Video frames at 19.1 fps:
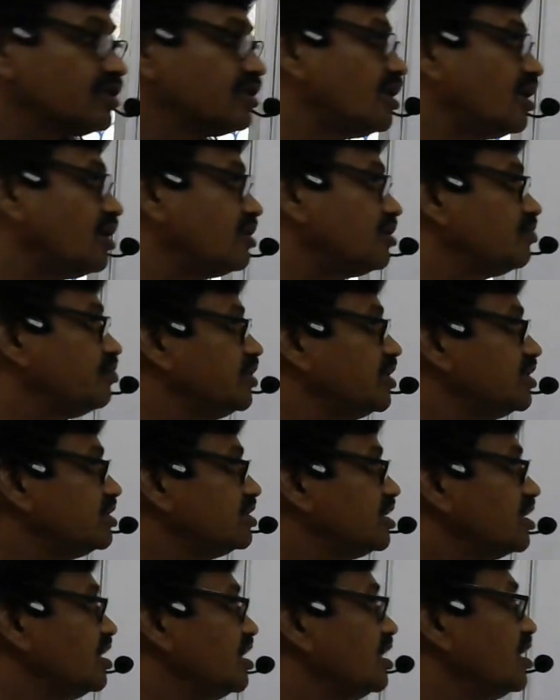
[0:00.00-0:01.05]
on
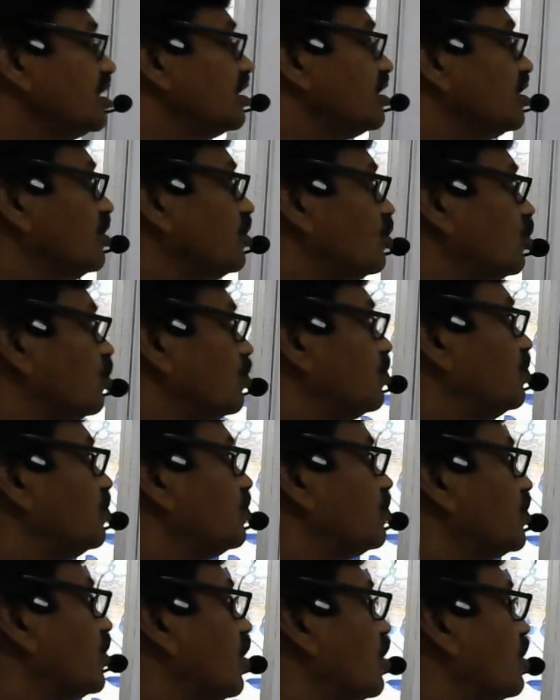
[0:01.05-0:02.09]
benzyl group
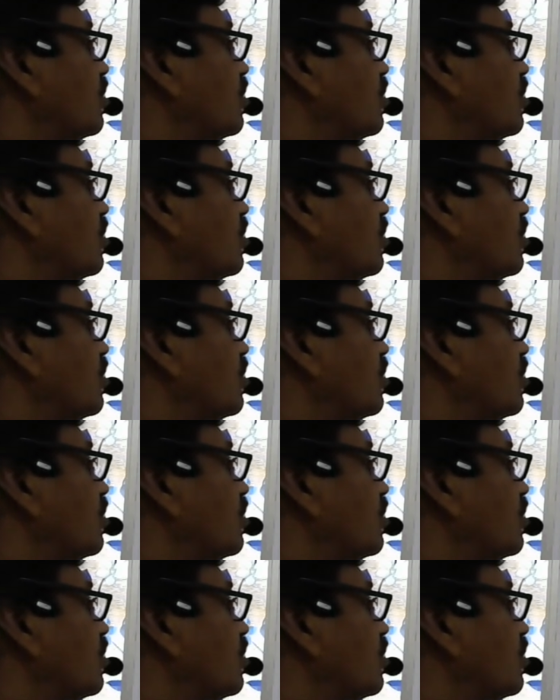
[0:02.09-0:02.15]
or